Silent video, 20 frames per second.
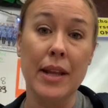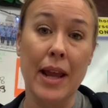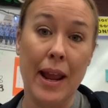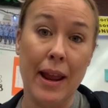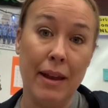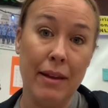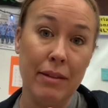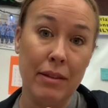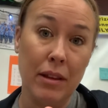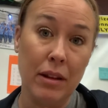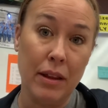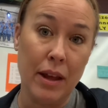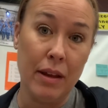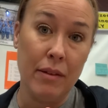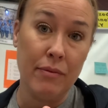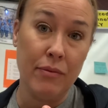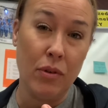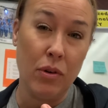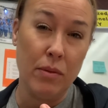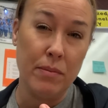and the
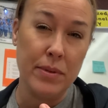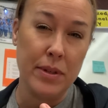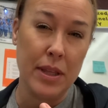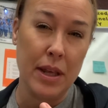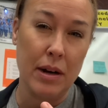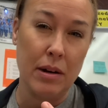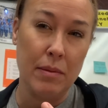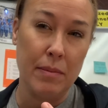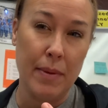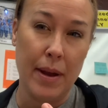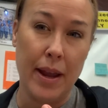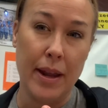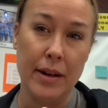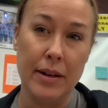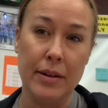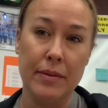landforms that are made.